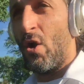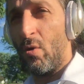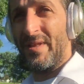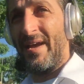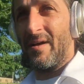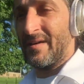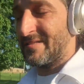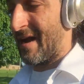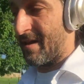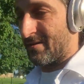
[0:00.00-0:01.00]
only
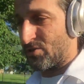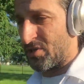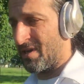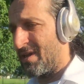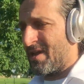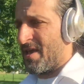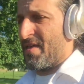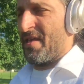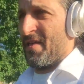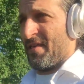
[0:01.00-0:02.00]
$100.
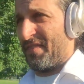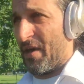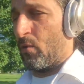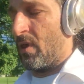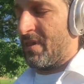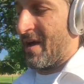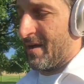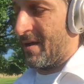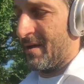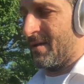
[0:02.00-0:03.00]
They will
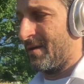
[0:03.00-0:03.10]
uh,